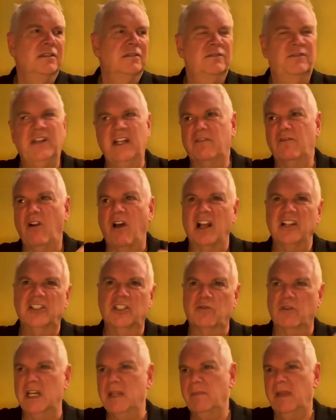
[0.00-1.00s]
Finrod
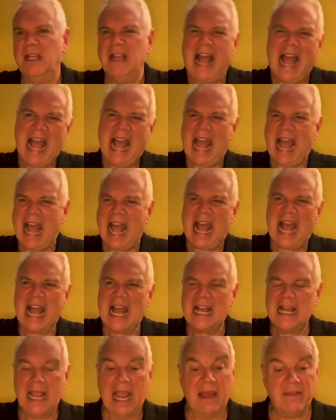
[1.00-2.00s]
screaming,
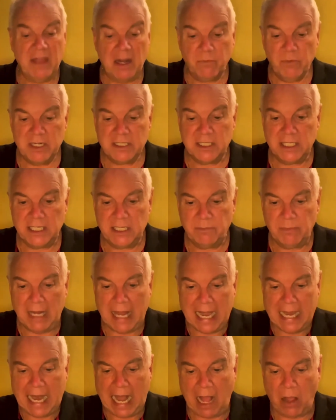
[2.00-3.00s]
and then we see him
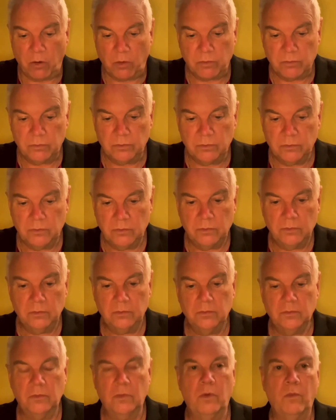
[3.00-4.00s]
laid out.
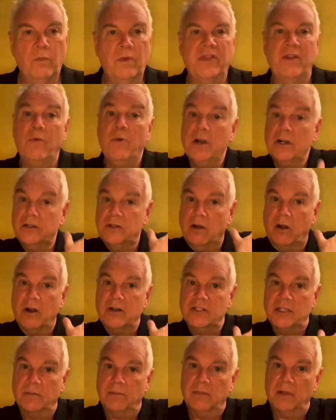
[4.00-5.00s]
But there are
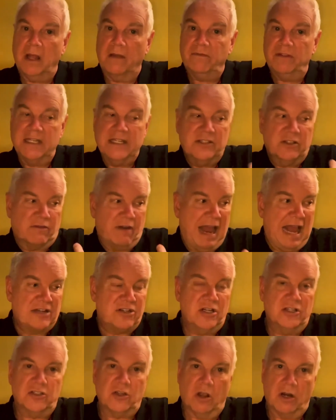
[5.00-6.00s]
some lovely
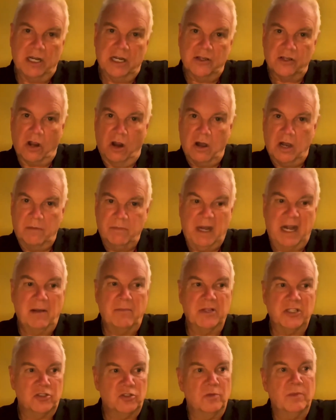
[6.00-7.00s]
scratches on his arm, and I'm
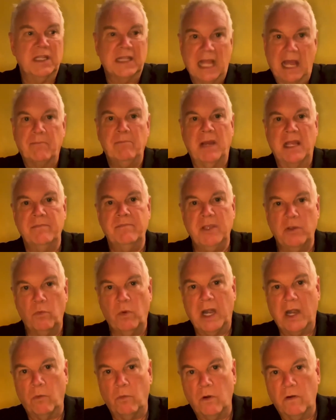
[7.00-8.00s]
assuming that might be
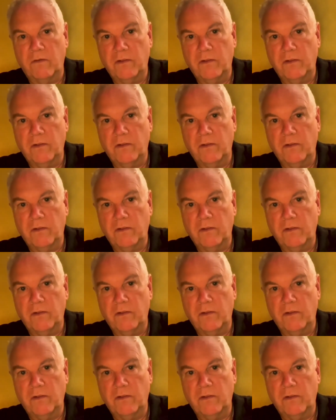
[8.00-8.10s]
werewolf